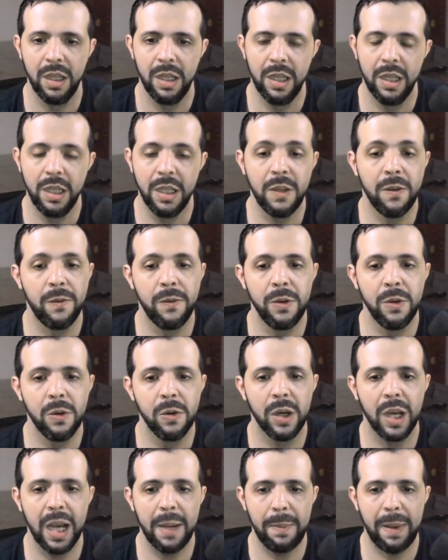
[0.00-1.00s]
If you
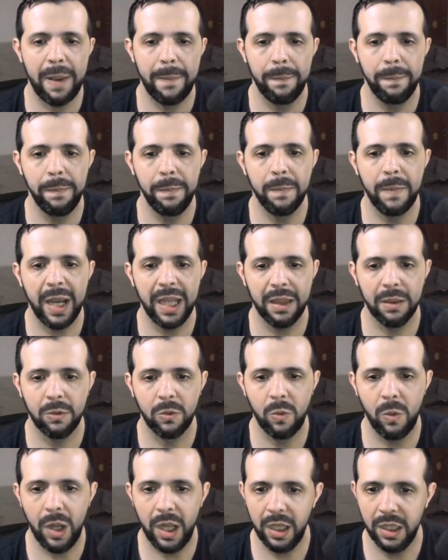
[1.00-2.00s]
have a bad
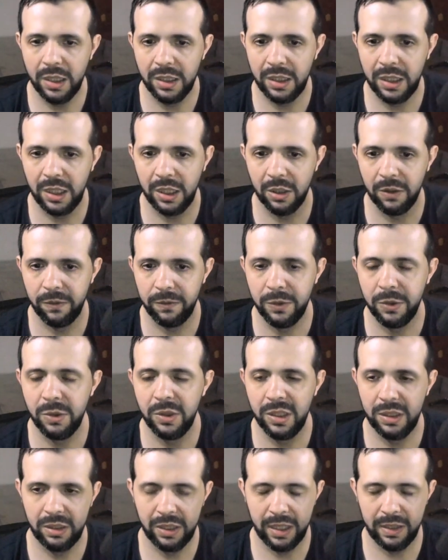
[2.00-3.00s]
quality of
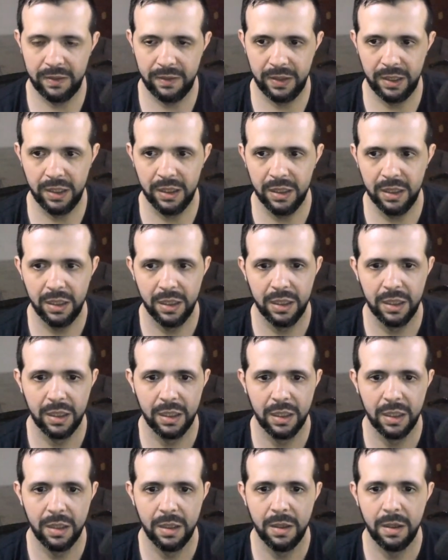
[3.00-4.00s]
unit testing,
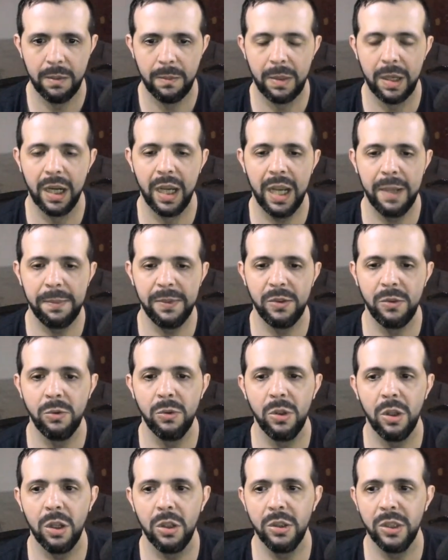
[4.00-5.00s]
perhaps you
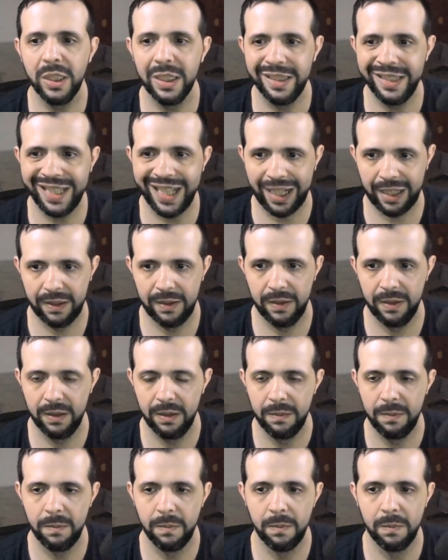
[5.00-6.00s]
don't detect
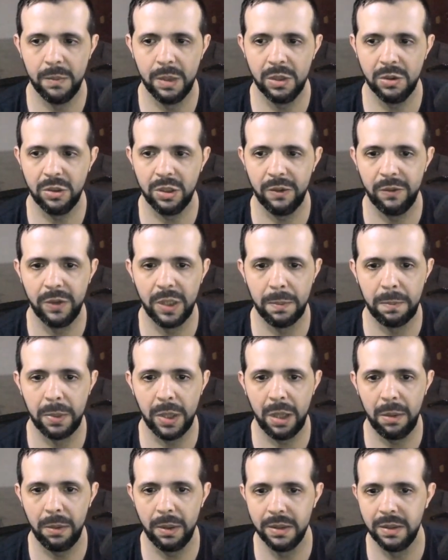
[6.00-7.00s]
most of the
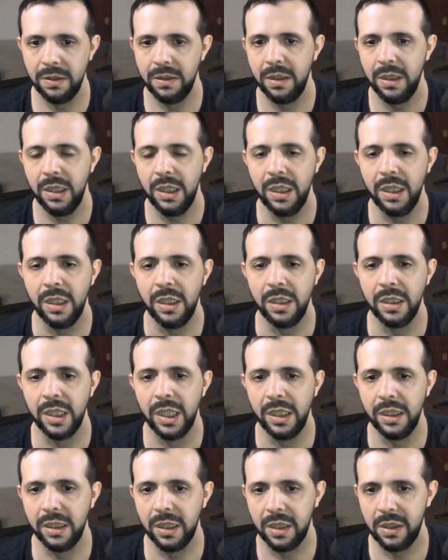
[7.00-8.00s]
problem in the
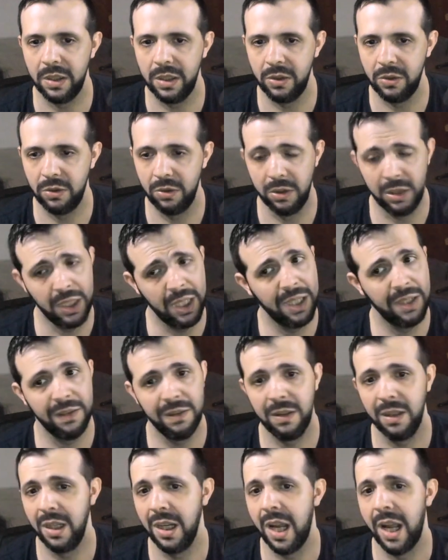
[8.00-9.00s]
integration test
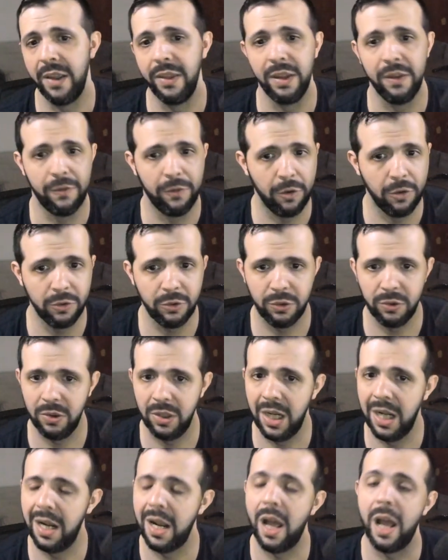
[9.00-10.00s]
and the
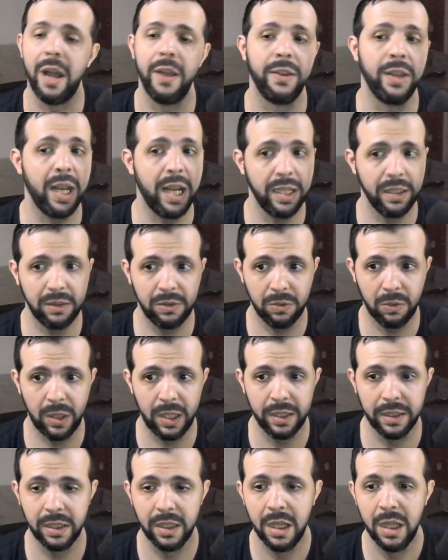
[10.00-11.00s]
functional and
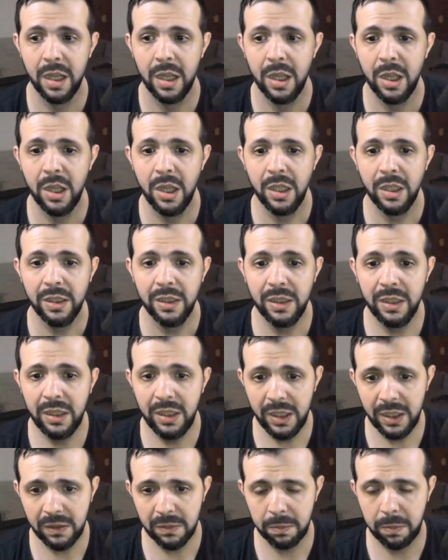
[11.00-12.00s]
end-to-end.
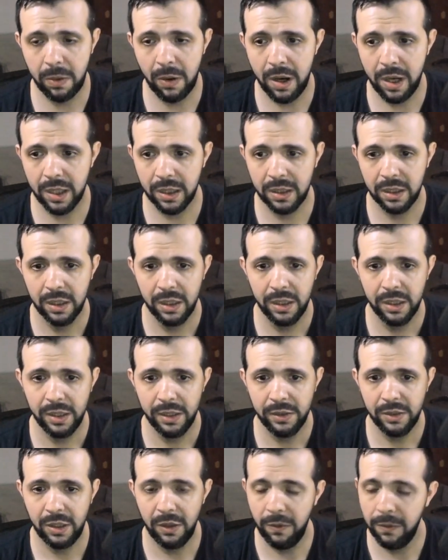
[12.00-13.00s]
This part,
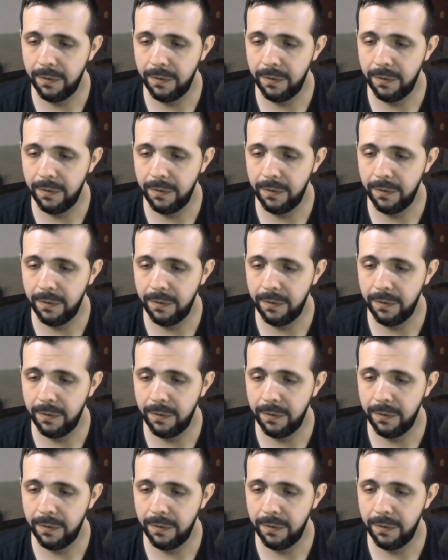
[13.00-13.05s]
the